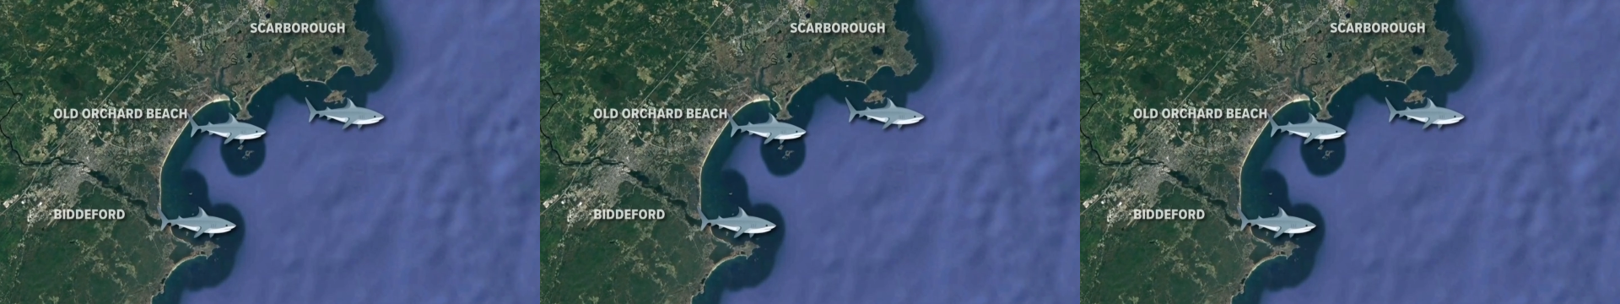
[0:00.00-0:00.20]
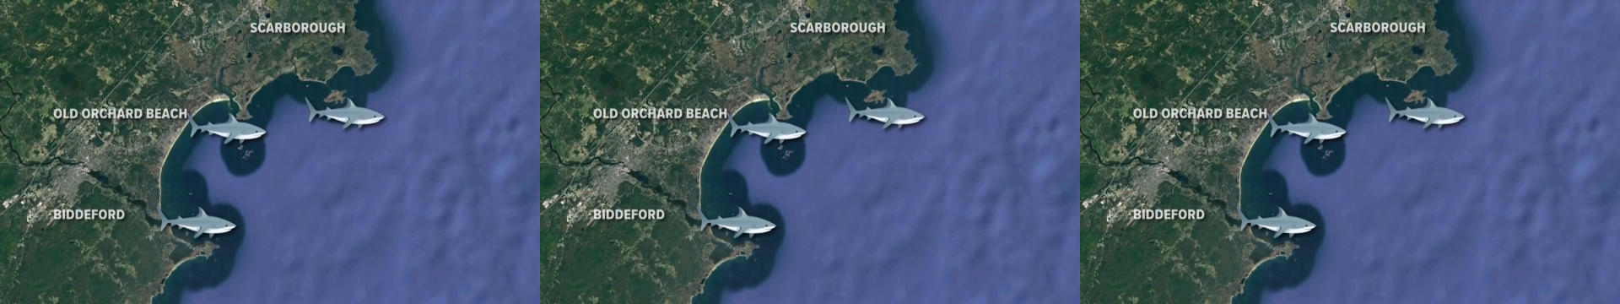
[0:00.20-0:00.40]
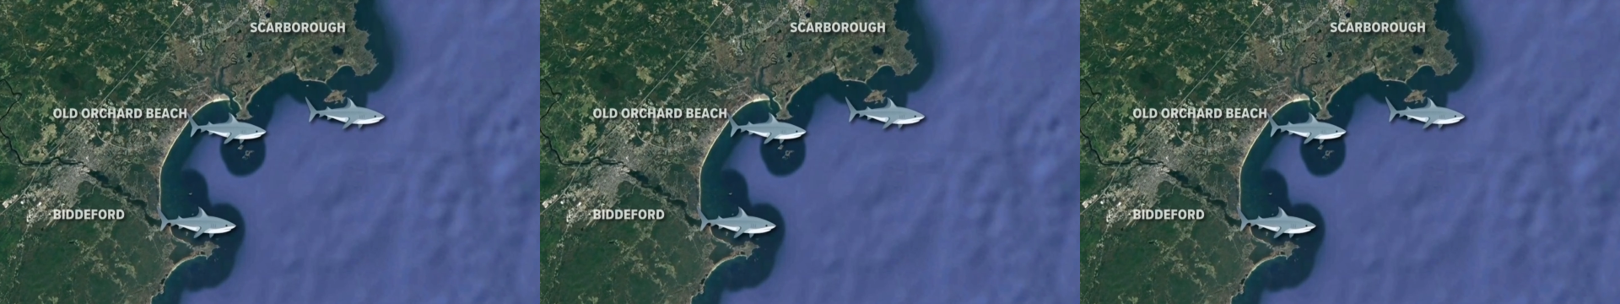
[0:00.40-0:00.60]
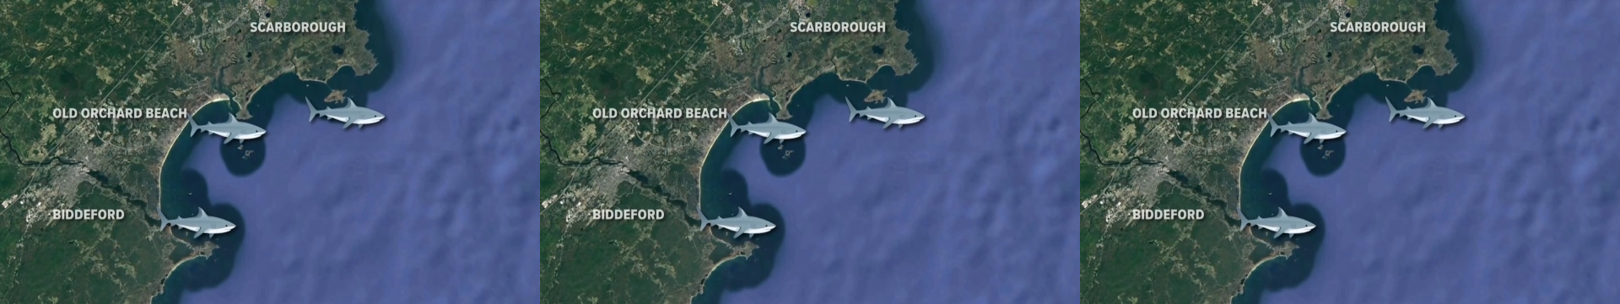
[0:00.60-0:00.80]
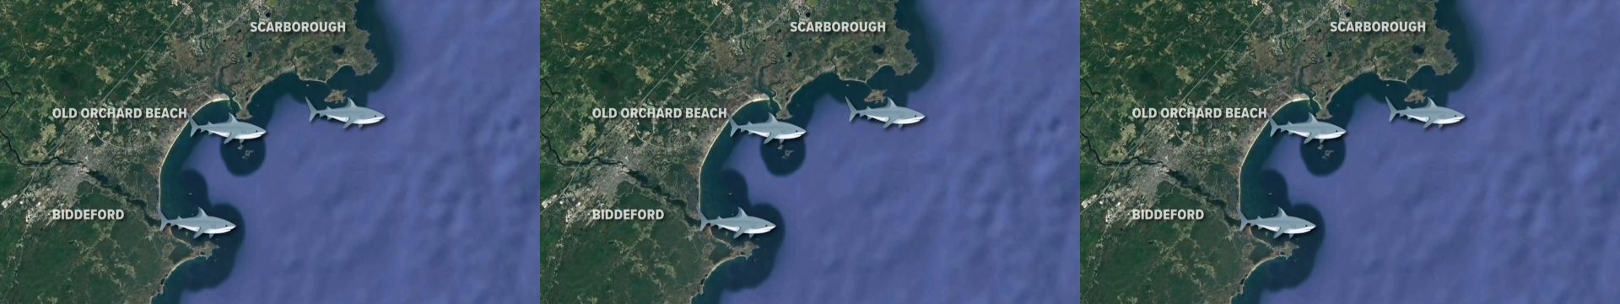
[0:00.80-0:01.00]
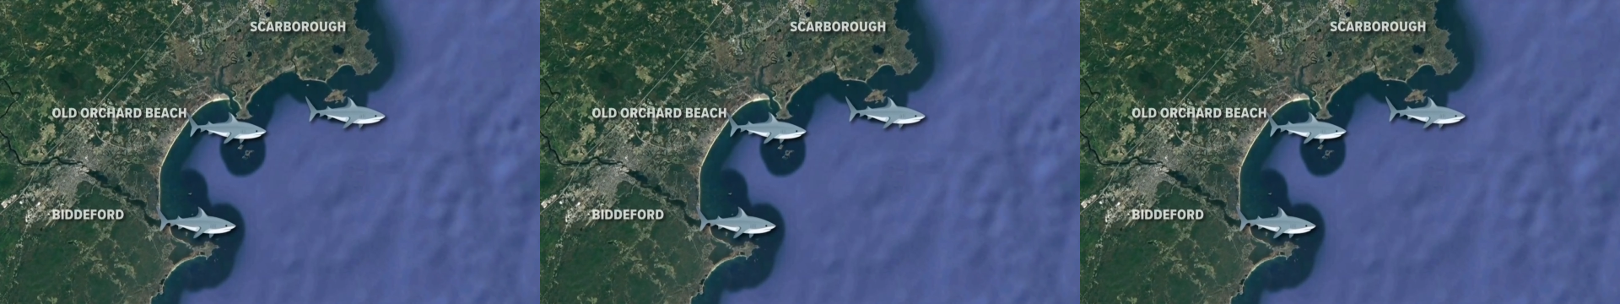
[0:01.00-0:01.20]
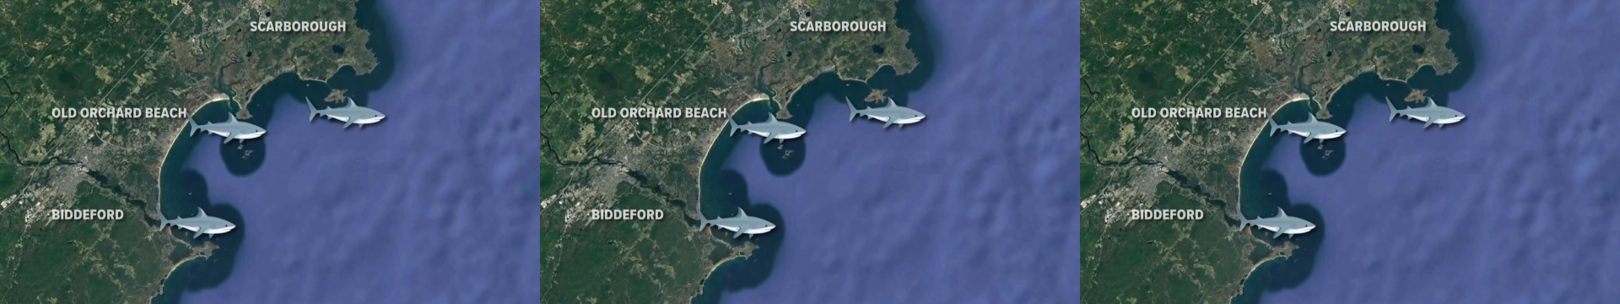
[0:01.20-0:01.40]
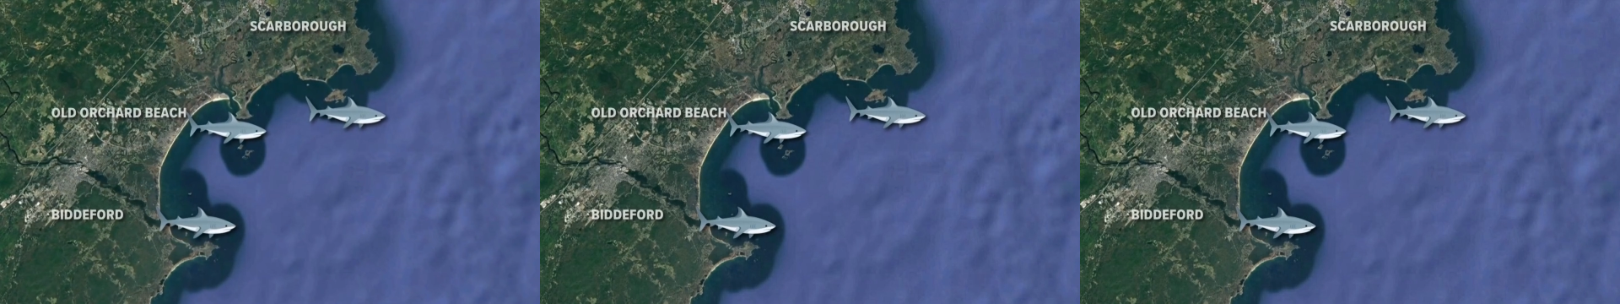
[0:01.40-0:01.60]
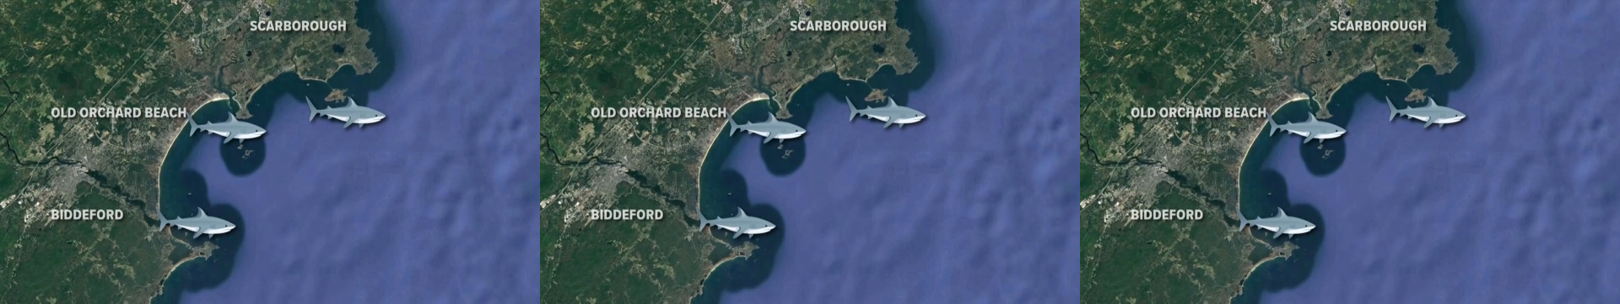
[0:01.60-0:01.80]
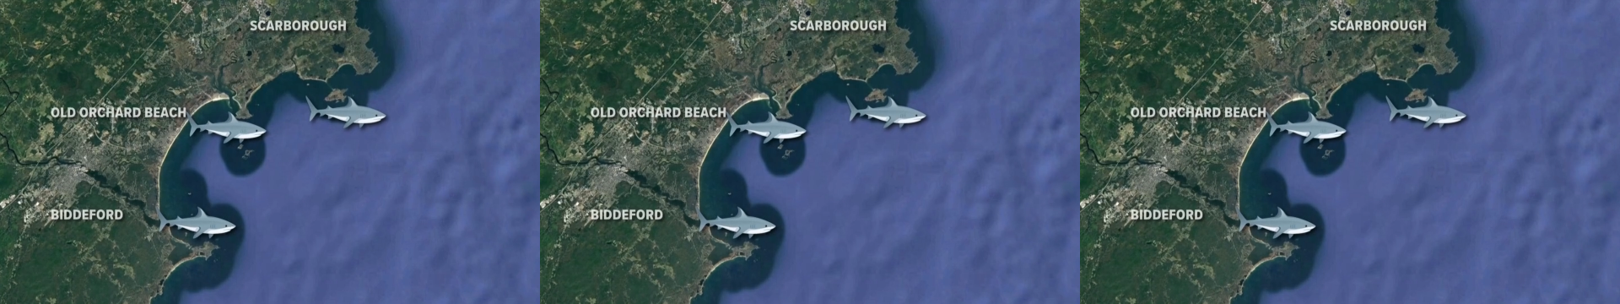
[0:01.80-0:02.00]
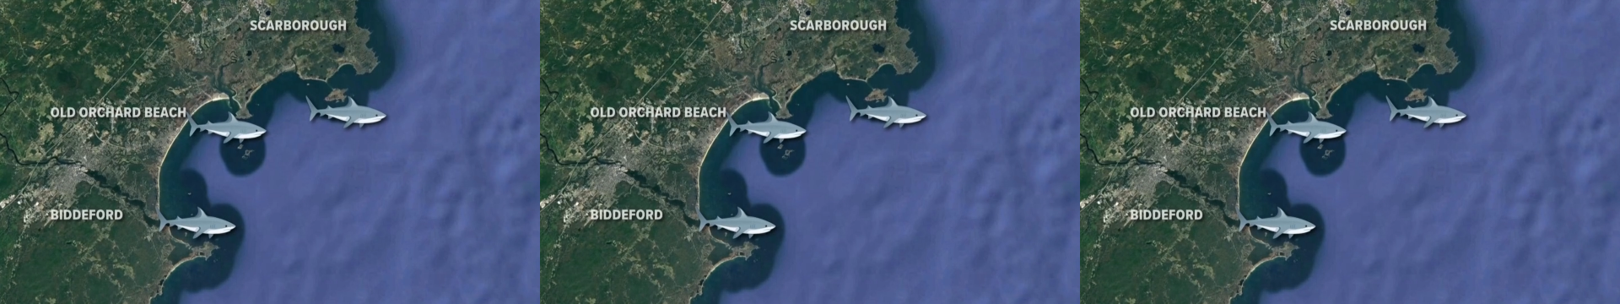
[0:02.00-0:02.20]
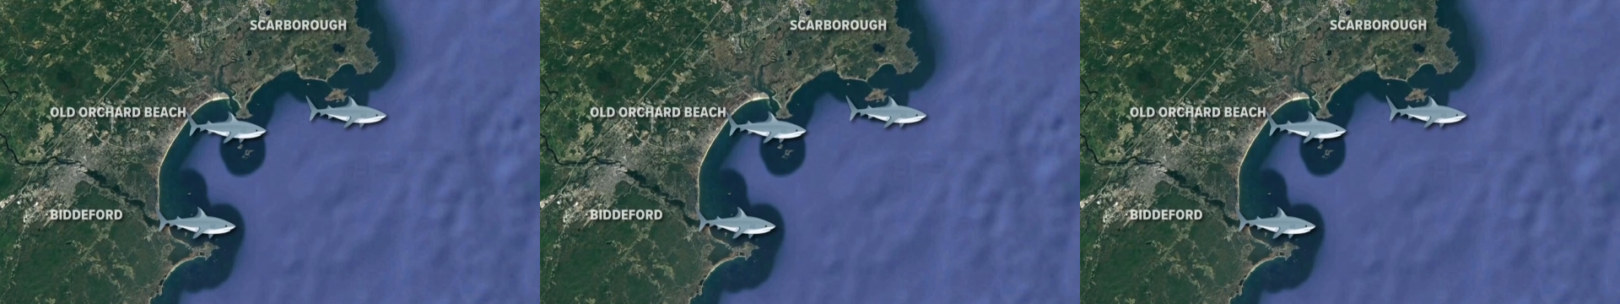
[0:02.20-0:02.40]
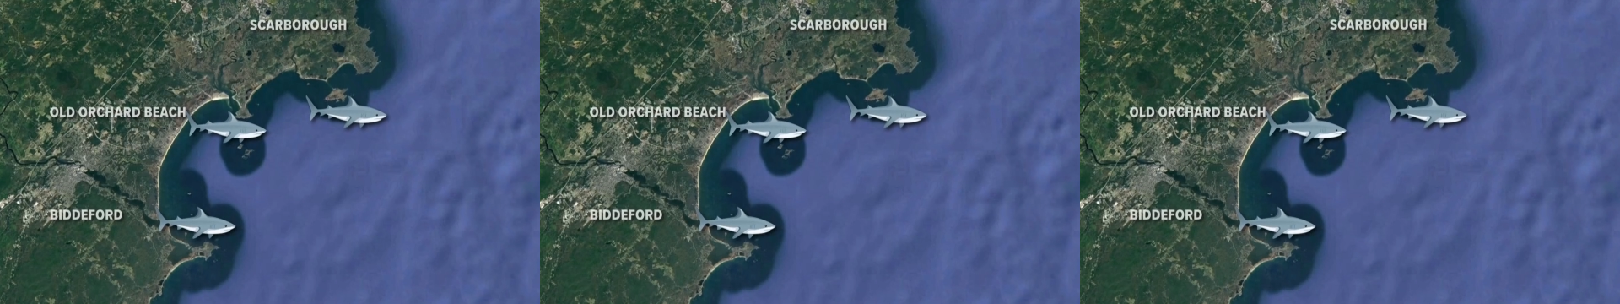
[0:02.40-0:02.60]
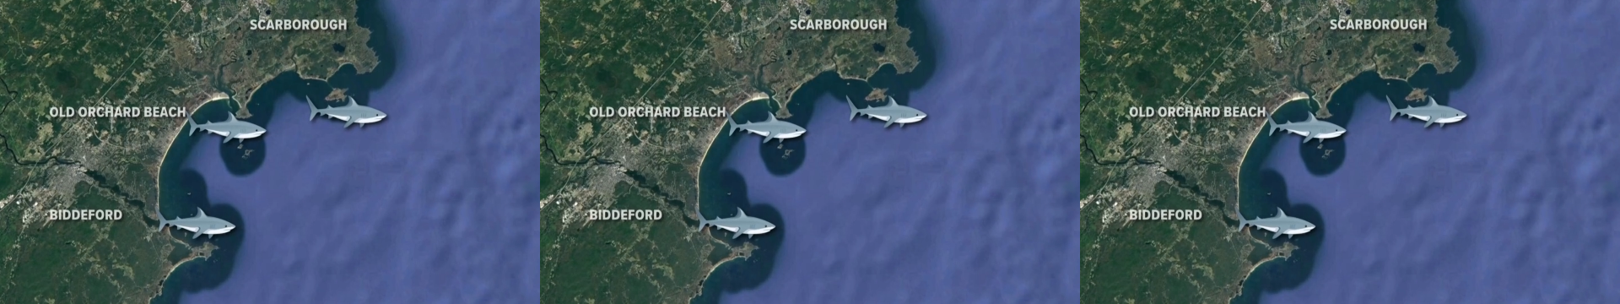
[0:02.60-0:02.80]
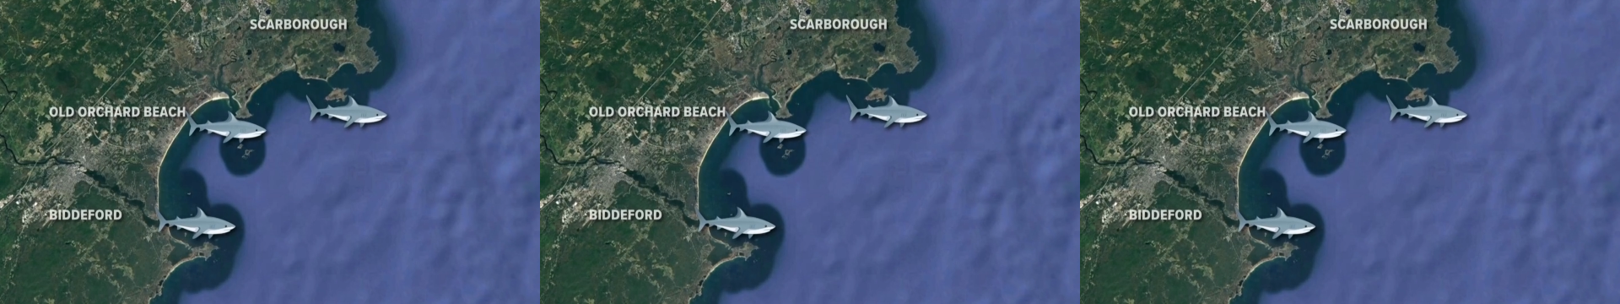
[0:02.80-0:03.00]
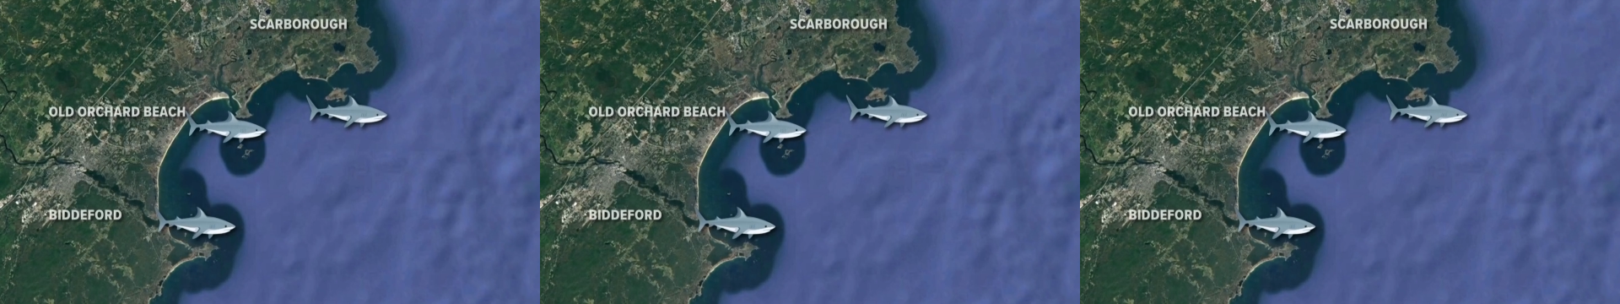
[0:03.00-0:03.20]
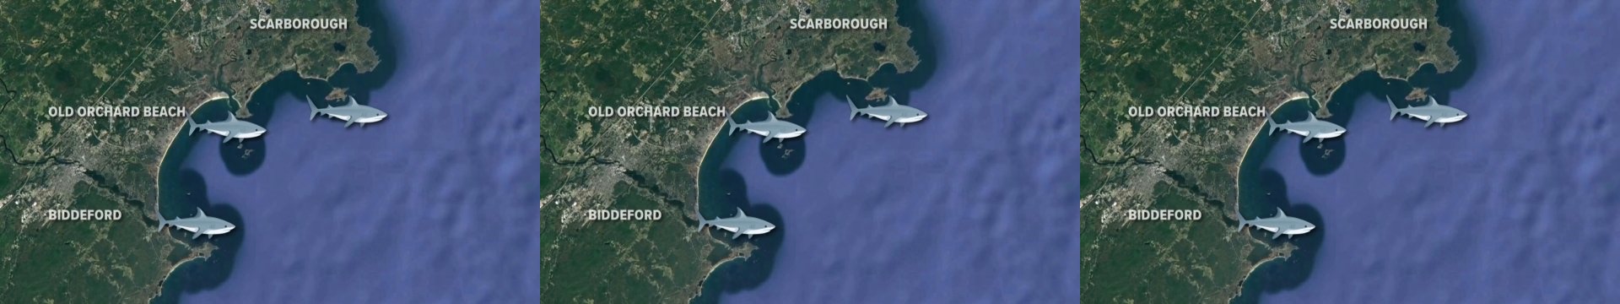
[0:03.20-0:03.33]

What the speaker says: (no speaker visible)